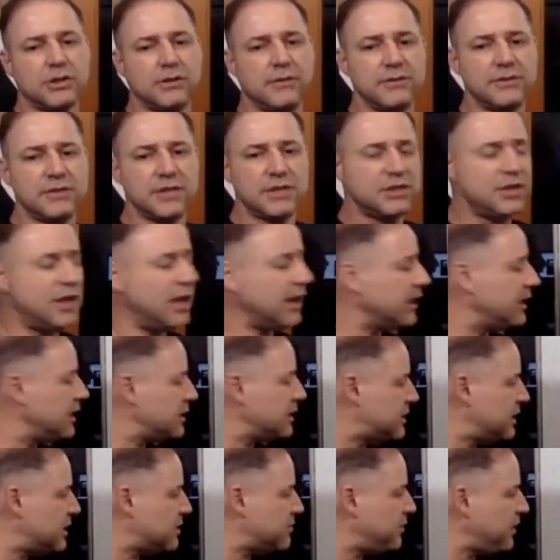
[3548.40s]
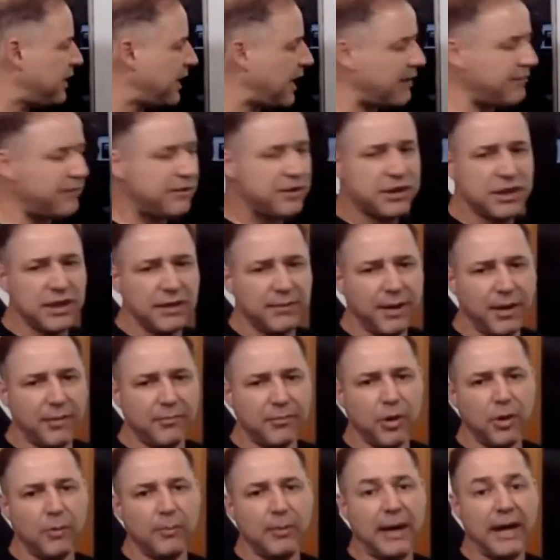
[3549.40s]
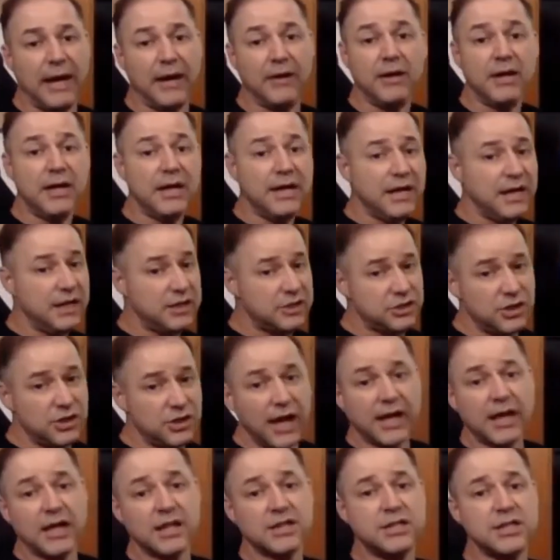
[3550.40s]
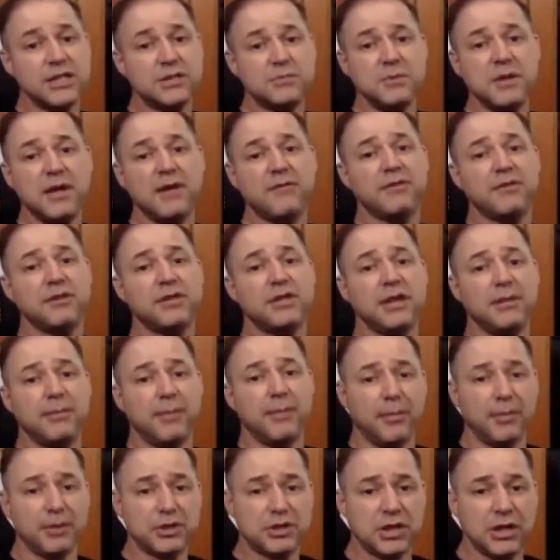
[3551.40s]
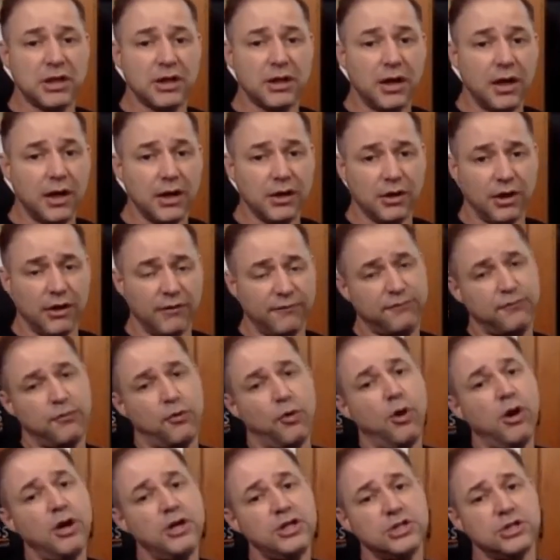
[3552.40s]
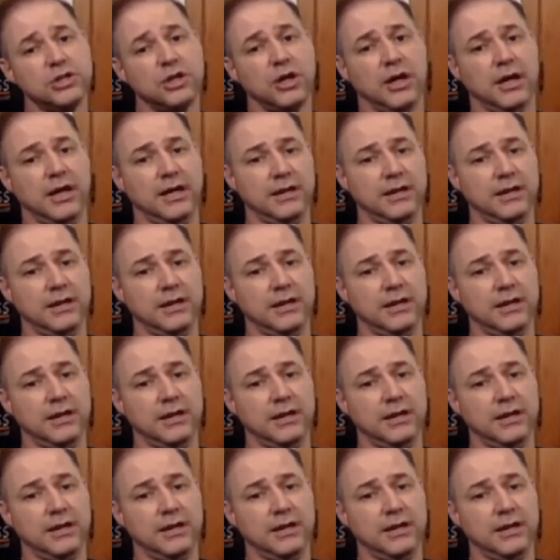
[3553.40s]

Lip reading: That's not going to teach me everything about mobile. It's not going to teach me everything about machine learning. Of course not.